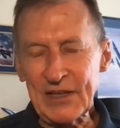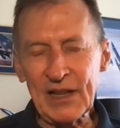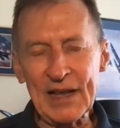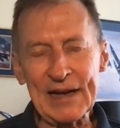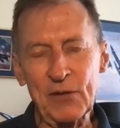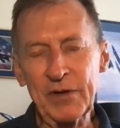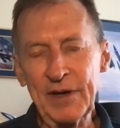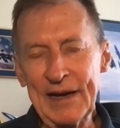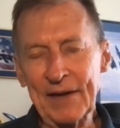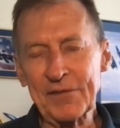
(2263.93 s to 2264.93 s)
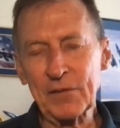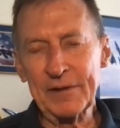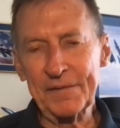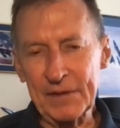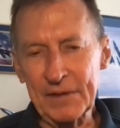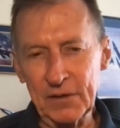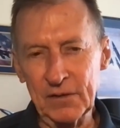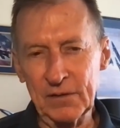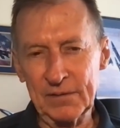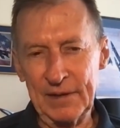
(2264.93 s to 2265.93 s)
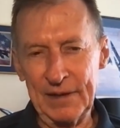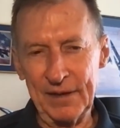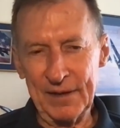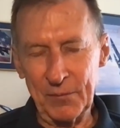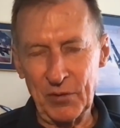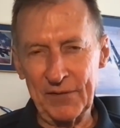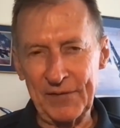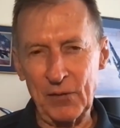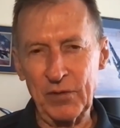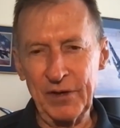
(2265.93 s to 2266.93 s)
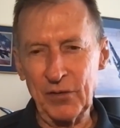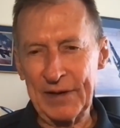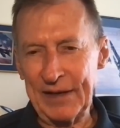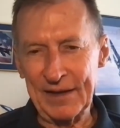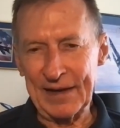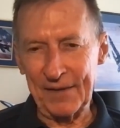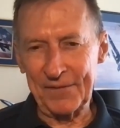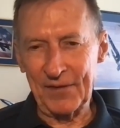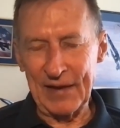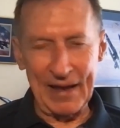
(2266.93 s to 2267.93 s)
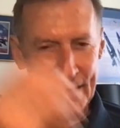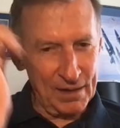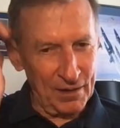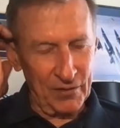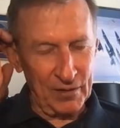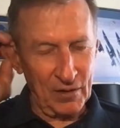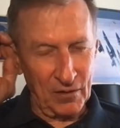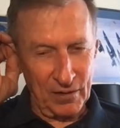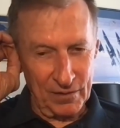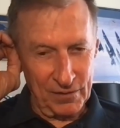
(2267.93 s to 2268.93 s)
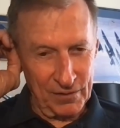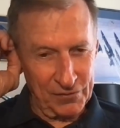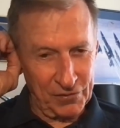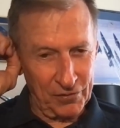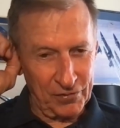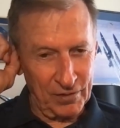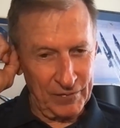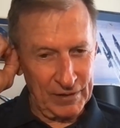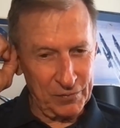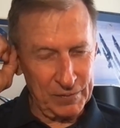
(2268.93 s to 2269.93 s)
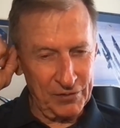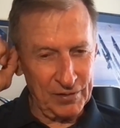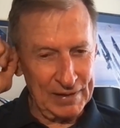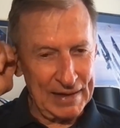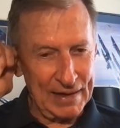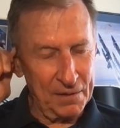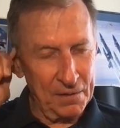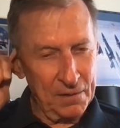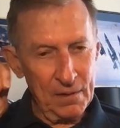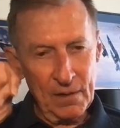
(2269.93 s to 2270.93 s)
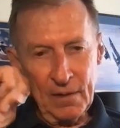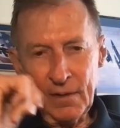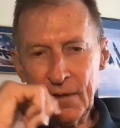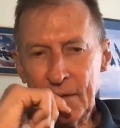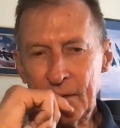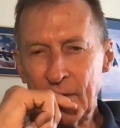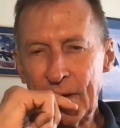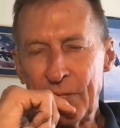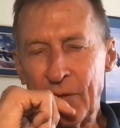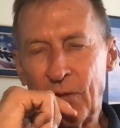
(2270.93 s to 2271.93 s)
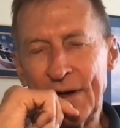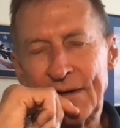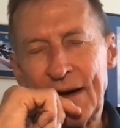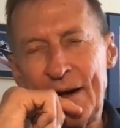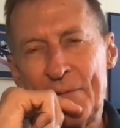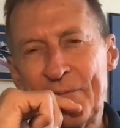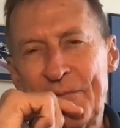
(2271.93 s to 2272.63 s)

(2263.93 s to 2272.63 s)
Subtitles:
like after we flew and debriefed, I wouldn't do anything after that other than go to the social events we usually had. But one time,